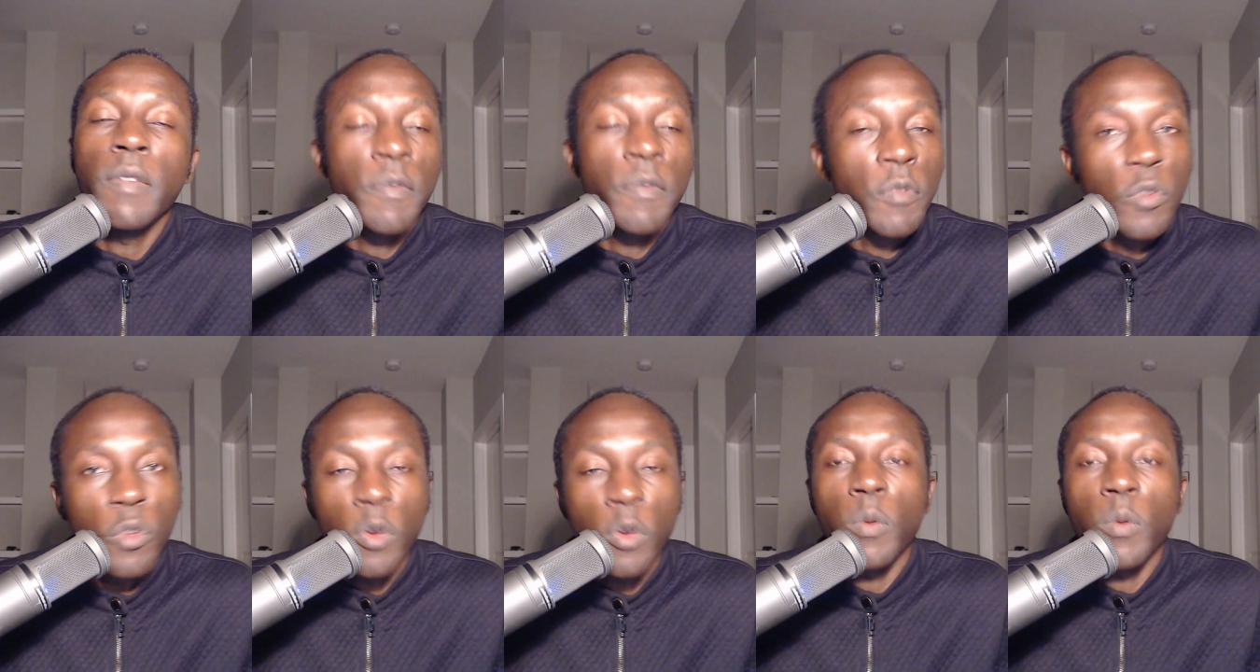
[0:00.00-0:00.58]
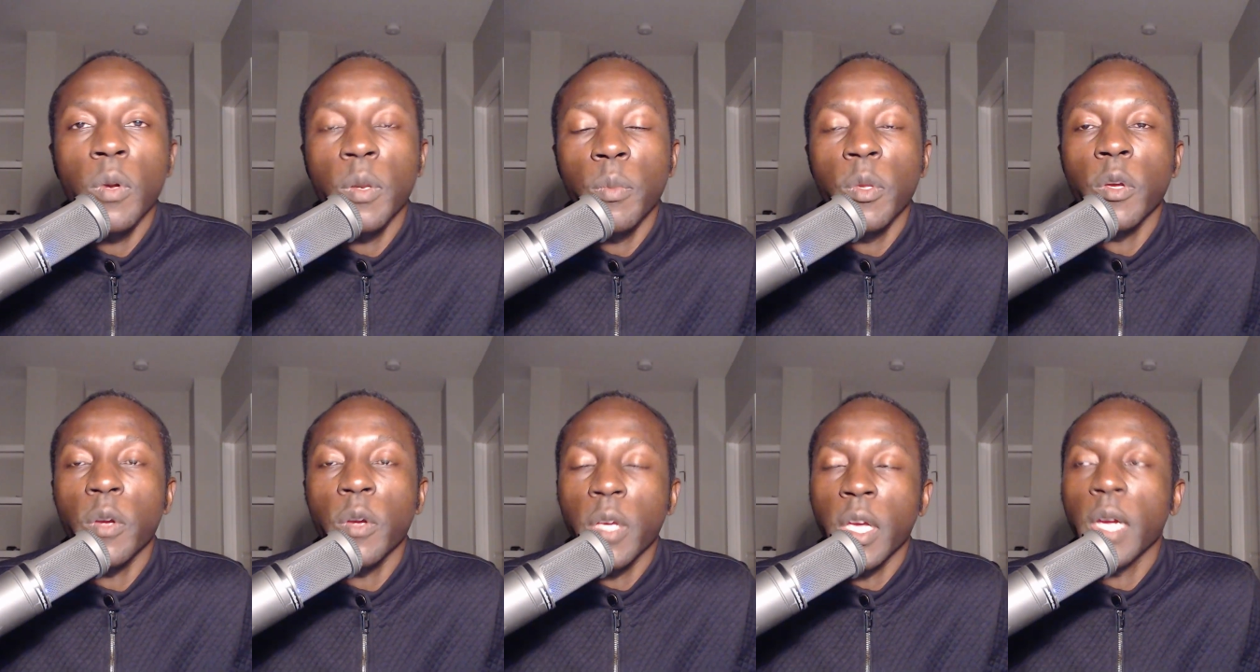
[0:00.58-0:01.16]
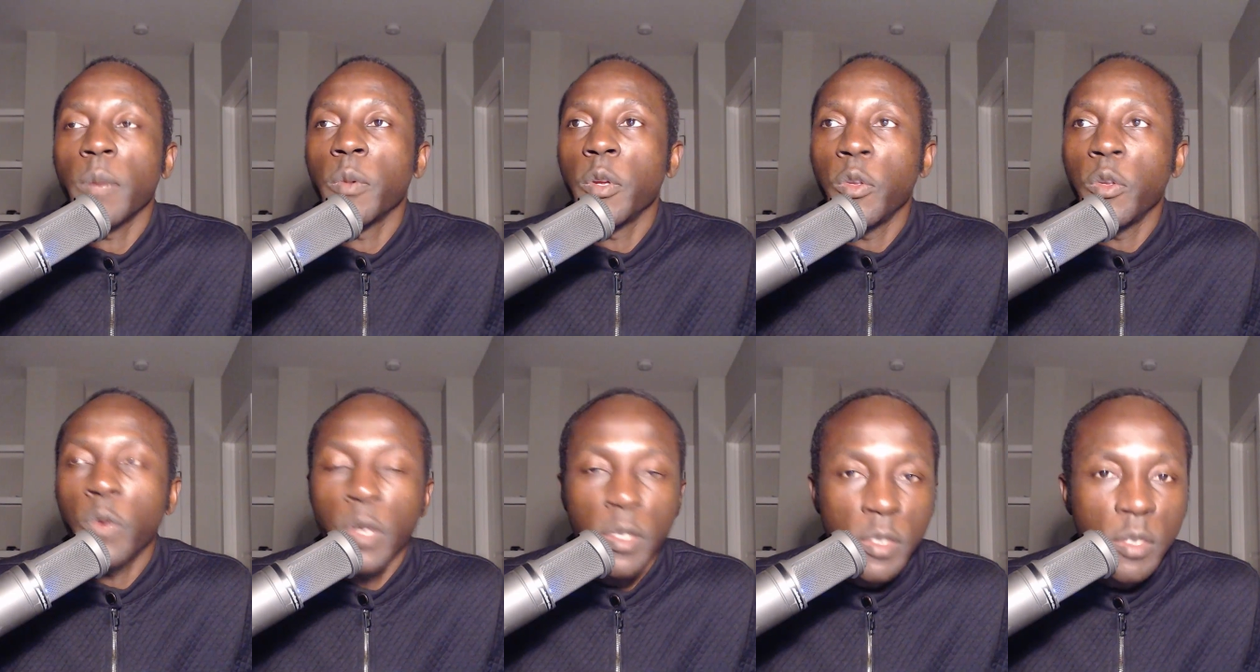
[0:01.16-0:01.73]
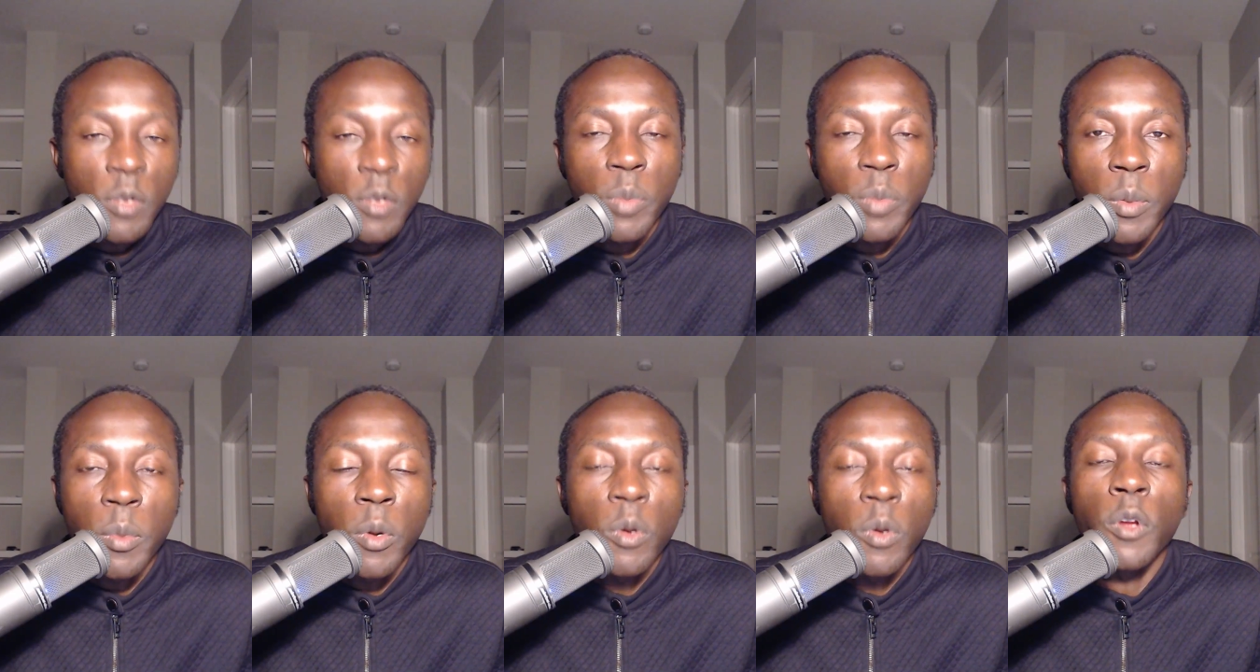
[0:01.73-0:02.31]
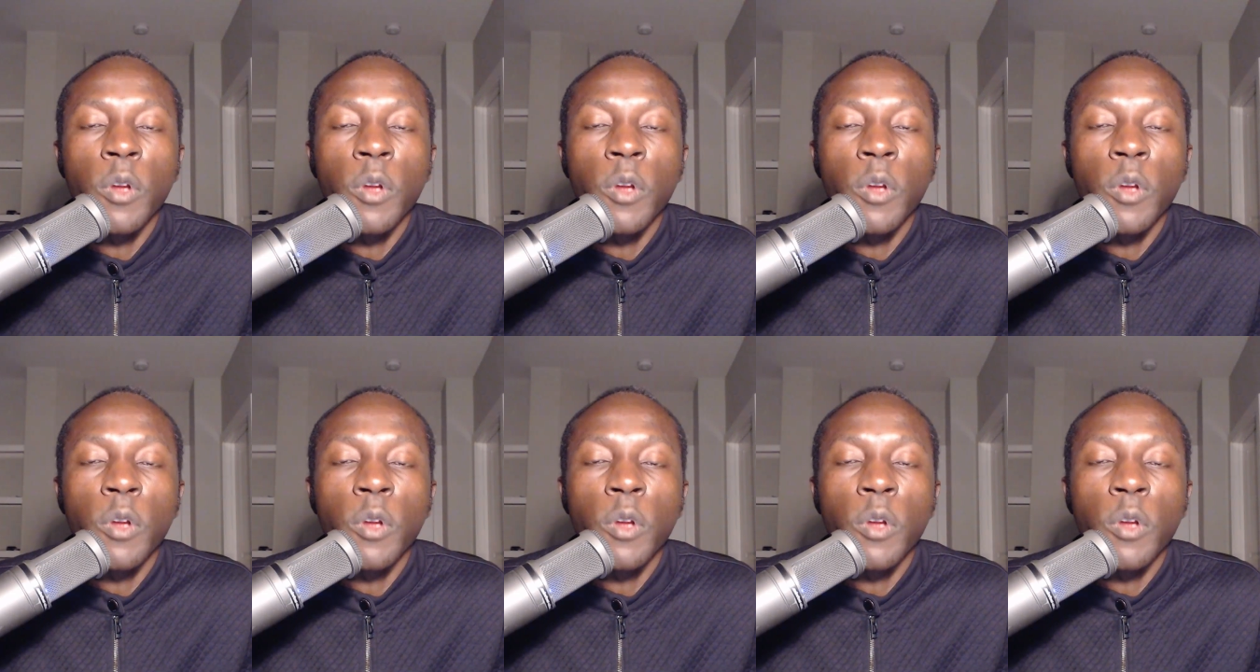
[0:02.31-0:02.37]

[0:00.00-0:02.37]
you don't want to be on camera, you can still promote